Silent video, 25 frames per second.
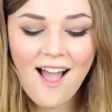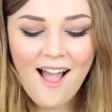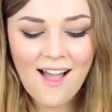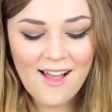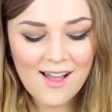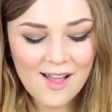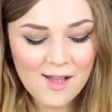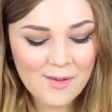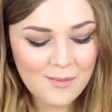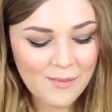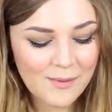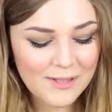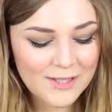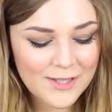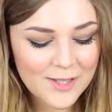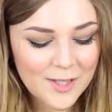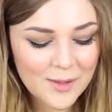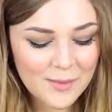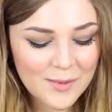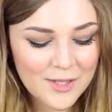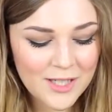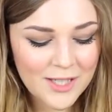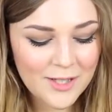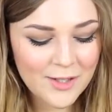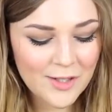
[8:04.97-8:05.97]
I
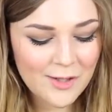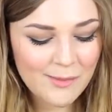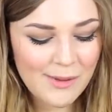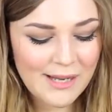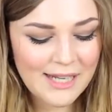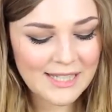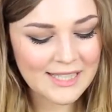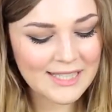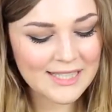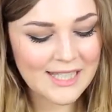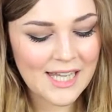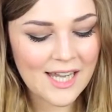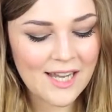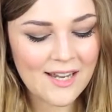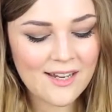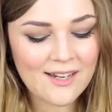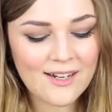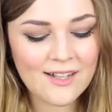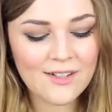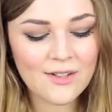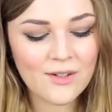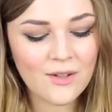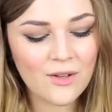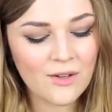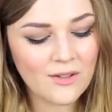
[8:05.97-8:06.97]
stopped at Laura Mercier
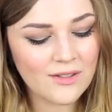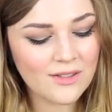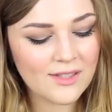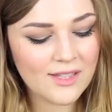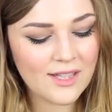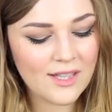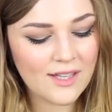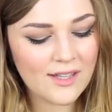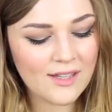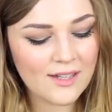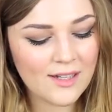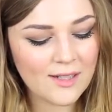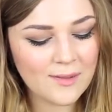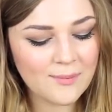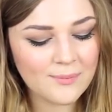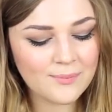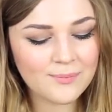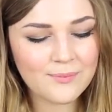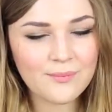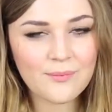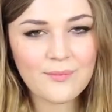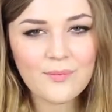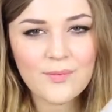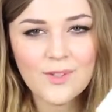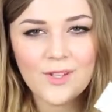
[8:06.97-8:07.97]
and I got the
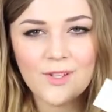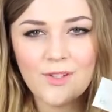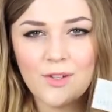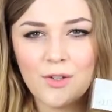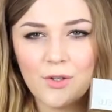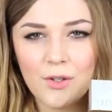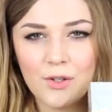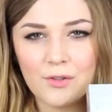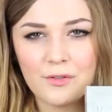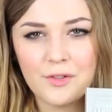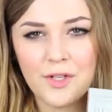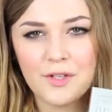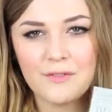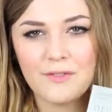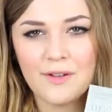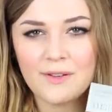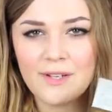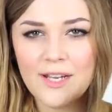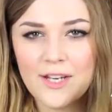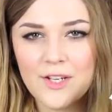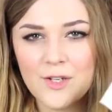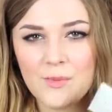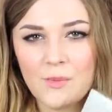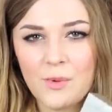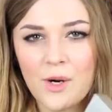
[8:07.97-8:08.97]
oil-free
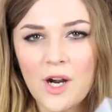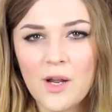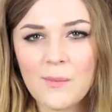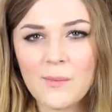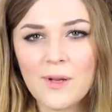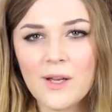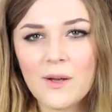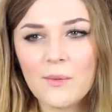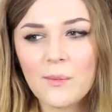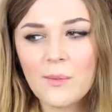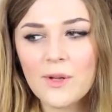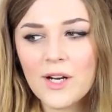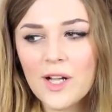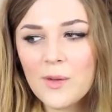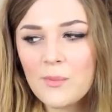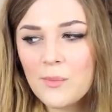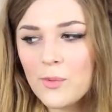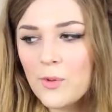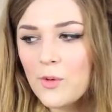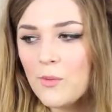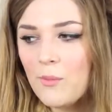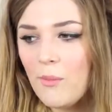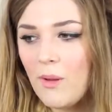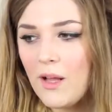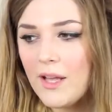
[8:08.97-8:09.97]
foundation primer. When I
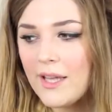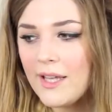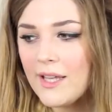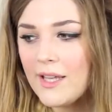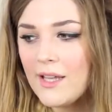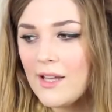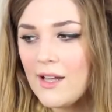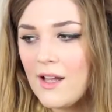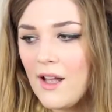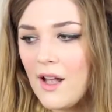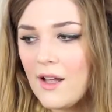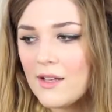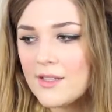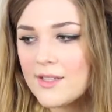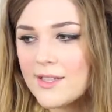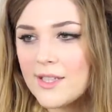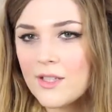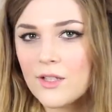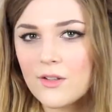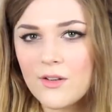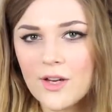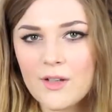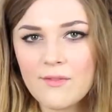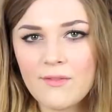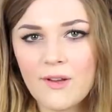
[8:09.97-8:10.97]
bought my
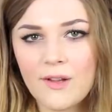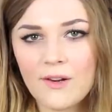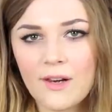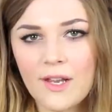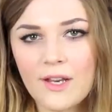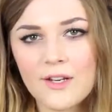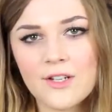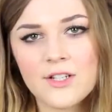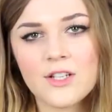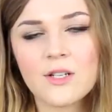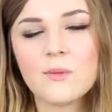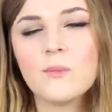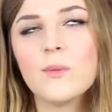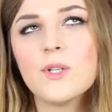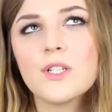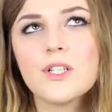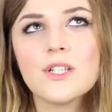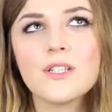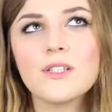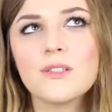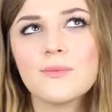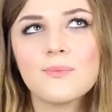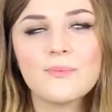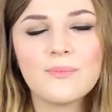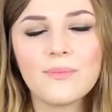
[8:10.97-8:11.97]
Silk Cream foundation,
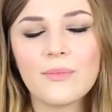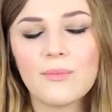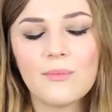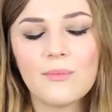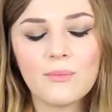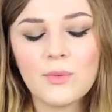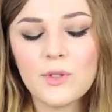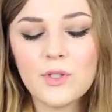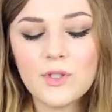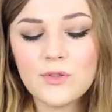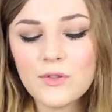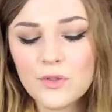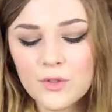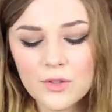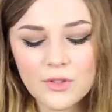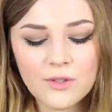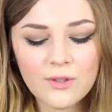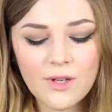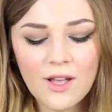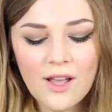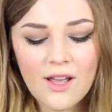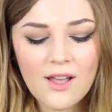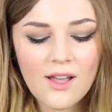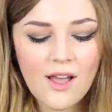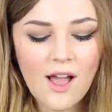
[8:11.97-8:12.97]
which is
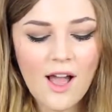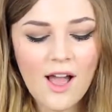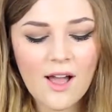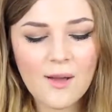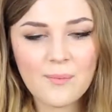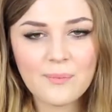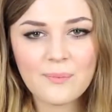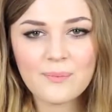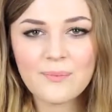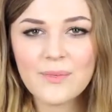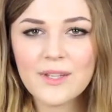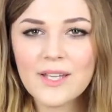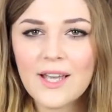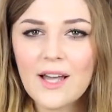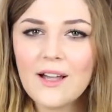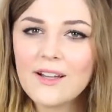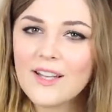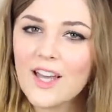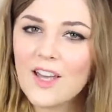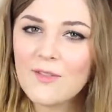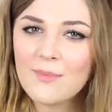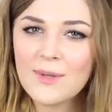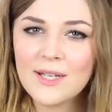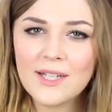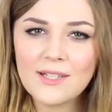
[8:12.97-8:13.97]
beautiful, the girl
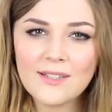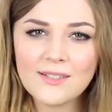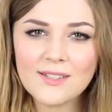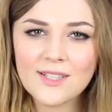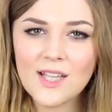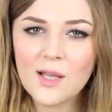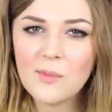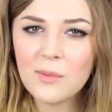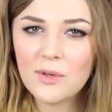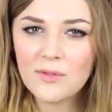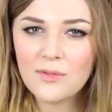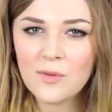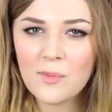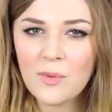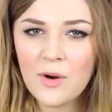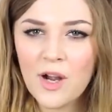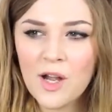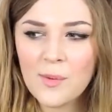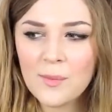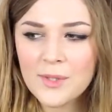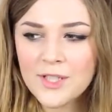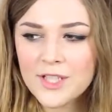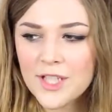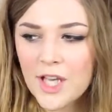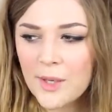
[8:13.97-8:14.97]
gave me a little sample of a
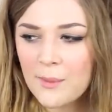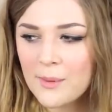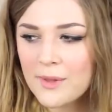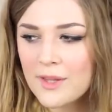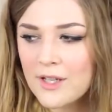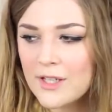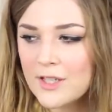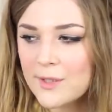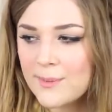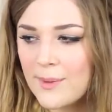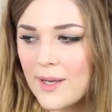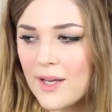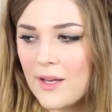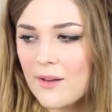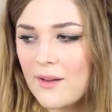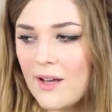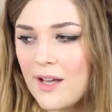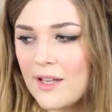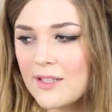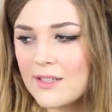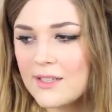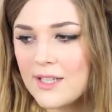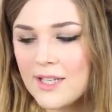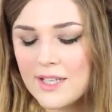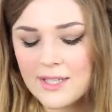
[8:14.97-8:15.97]
primer to go with it as well,
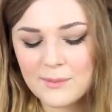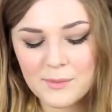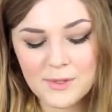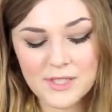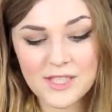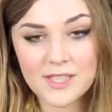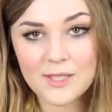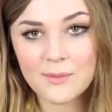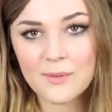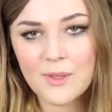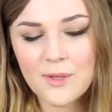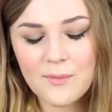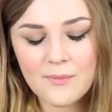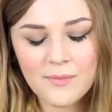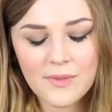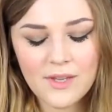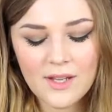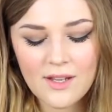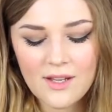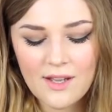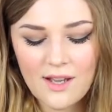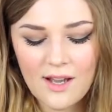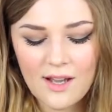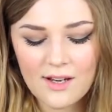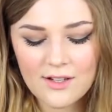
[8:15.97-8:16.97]
and it was this one.
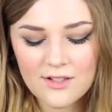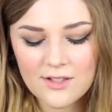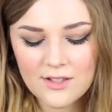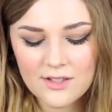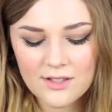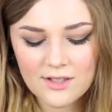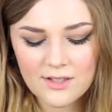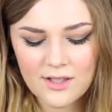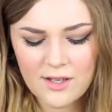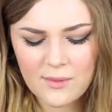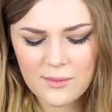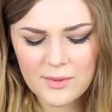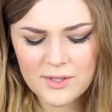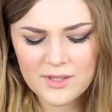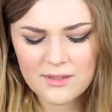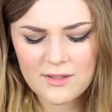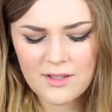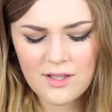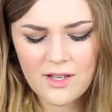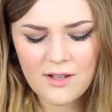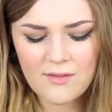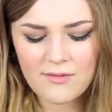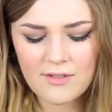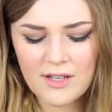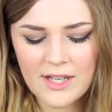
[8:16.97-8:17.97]
And it was
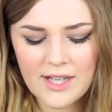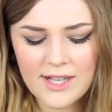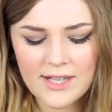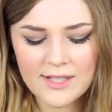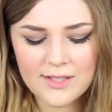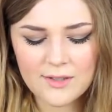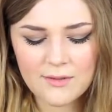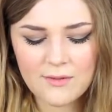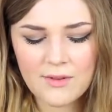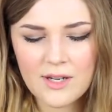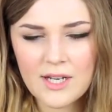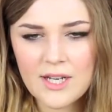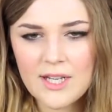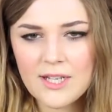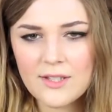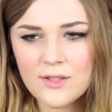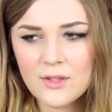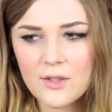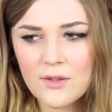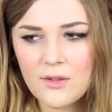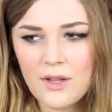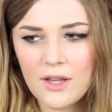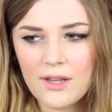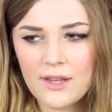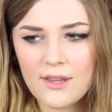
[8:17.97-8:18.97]
lovely. It's really
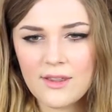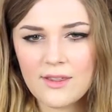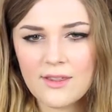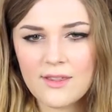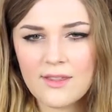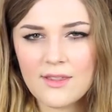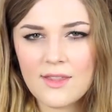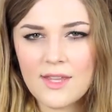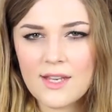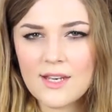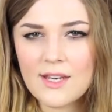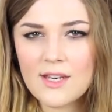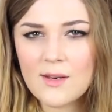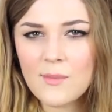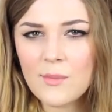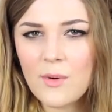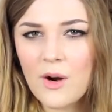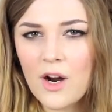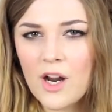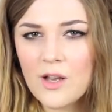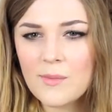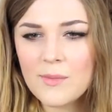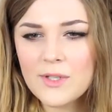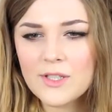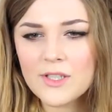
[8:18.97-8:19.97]
sort of like thin
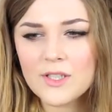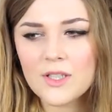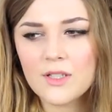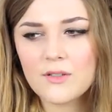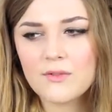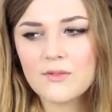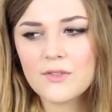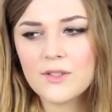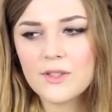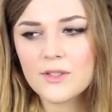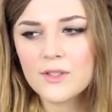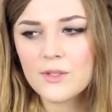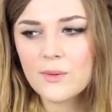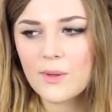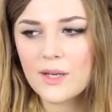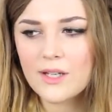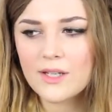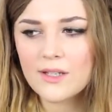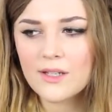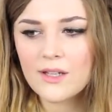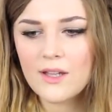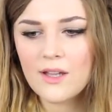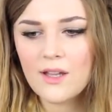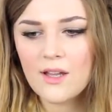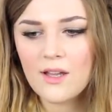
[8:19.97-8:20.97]
primer, so it feels
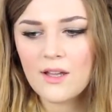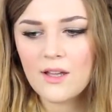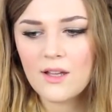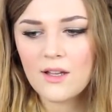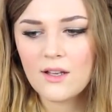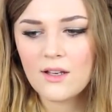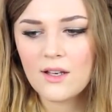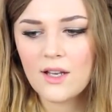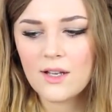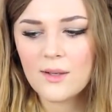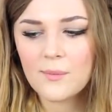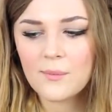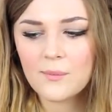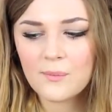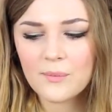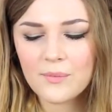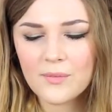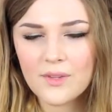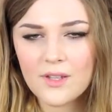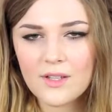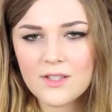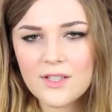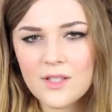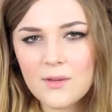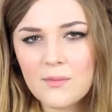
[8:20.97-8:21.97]
quite like,
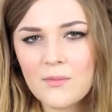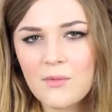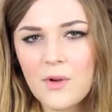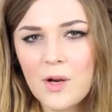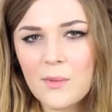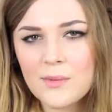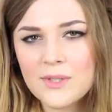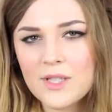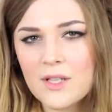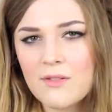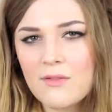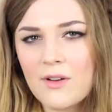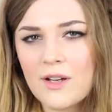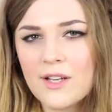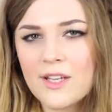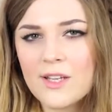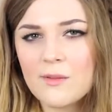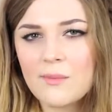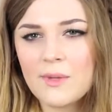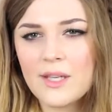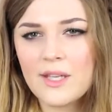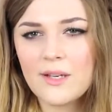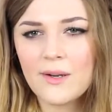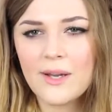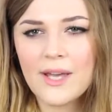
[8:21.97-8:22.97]
some primers I find
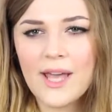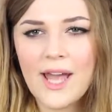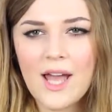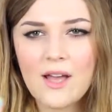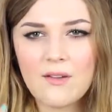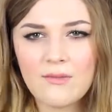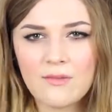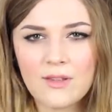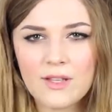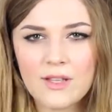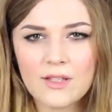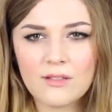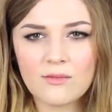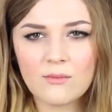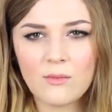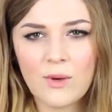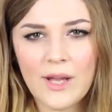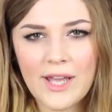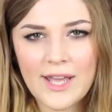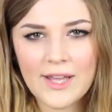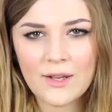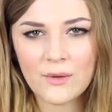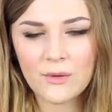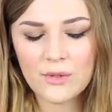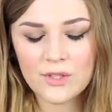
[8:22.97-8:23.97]
can be quite heavy and
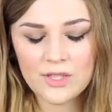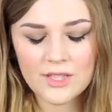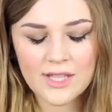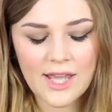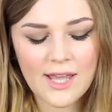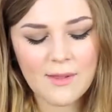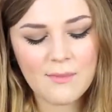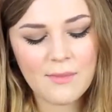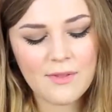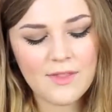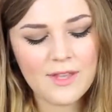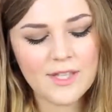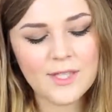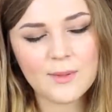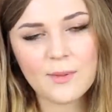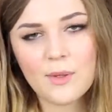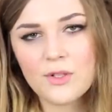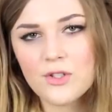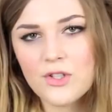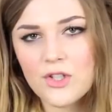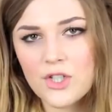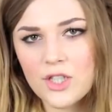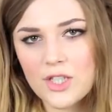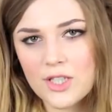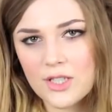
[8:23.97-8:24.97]
weighing on the skin, but this
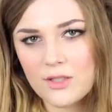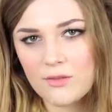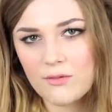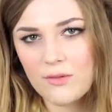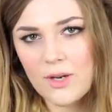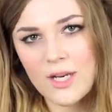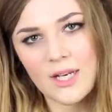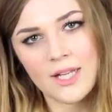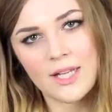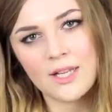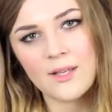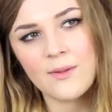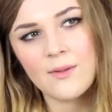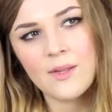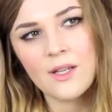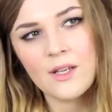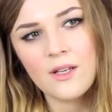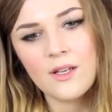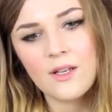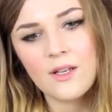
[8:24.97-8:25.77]
one just is really